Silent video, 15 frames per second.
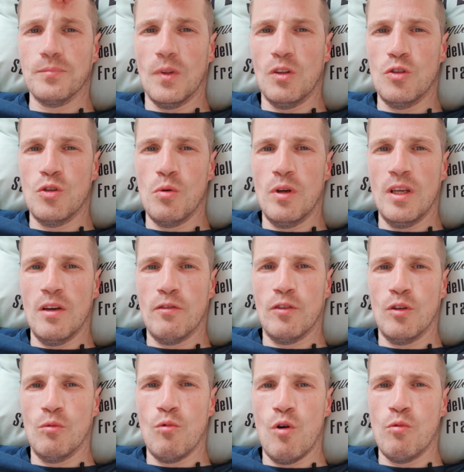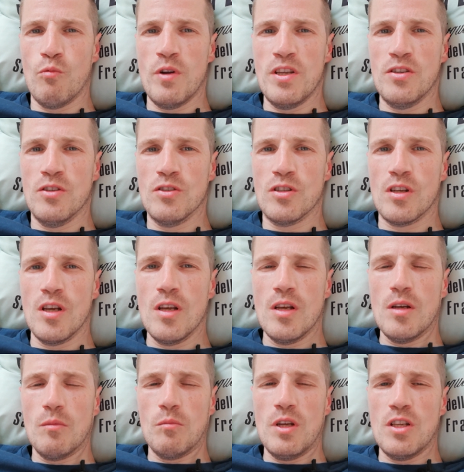and doing it for the wrong reasons.
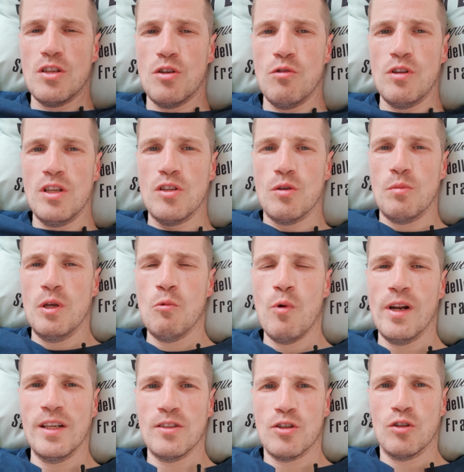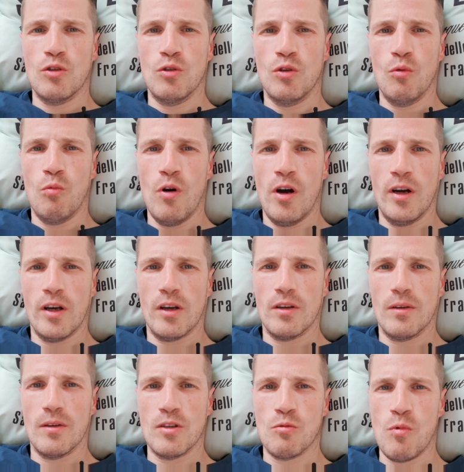It means you need to be willing to do the work
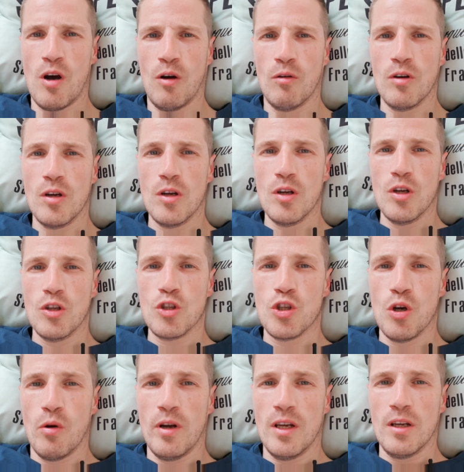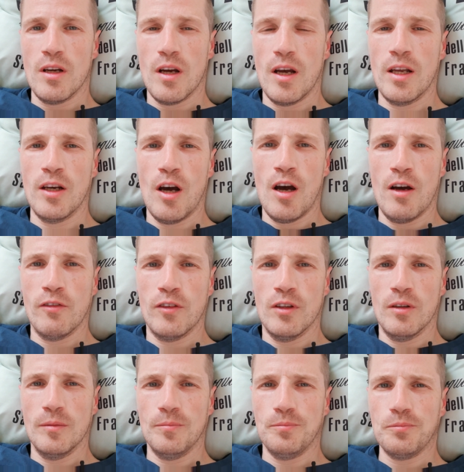as well, during and
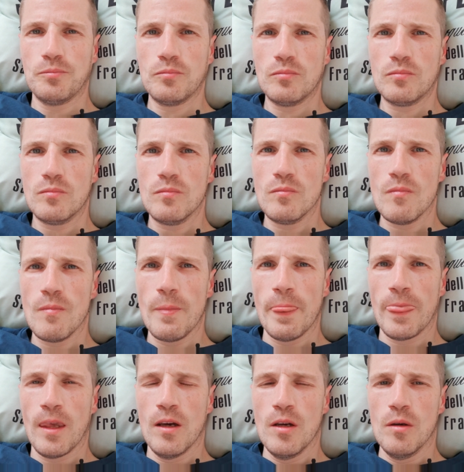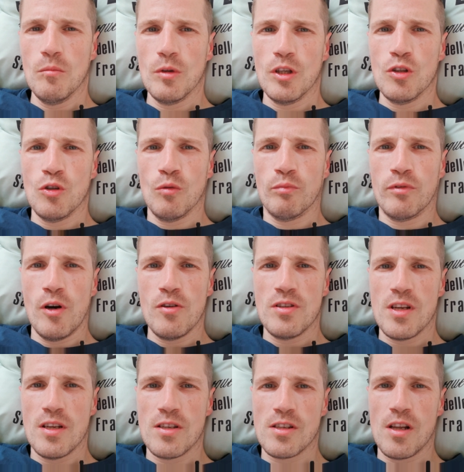after, because your
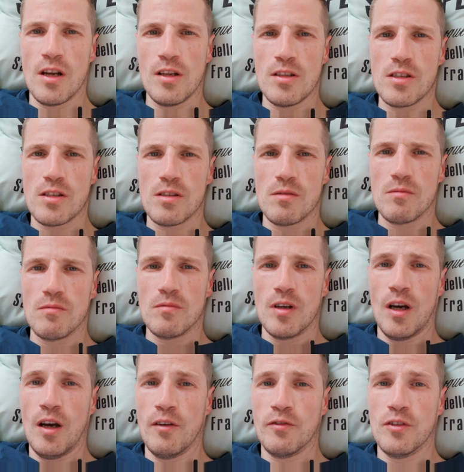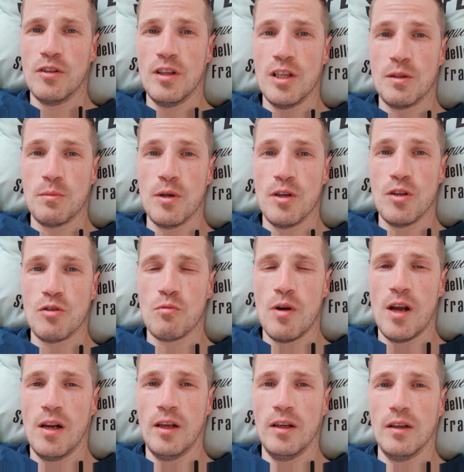process starts after the experience,
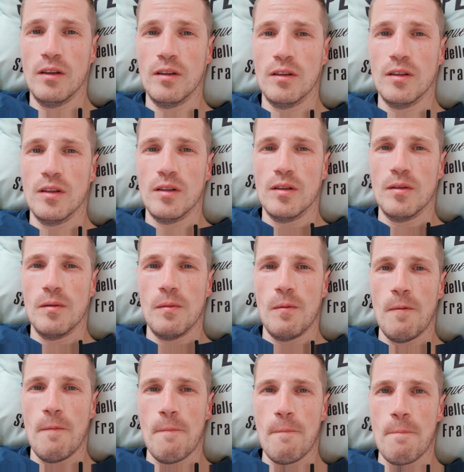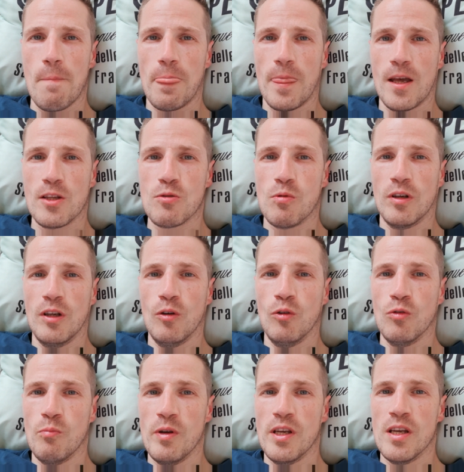really. That's when it
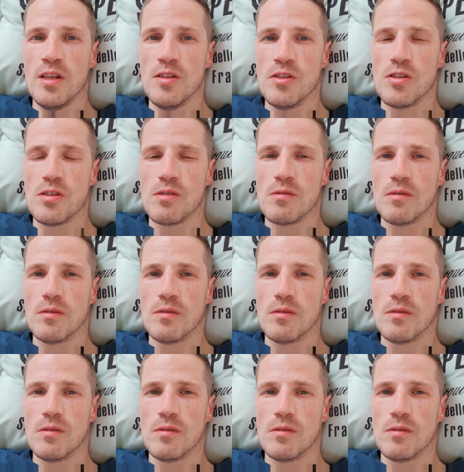all begins.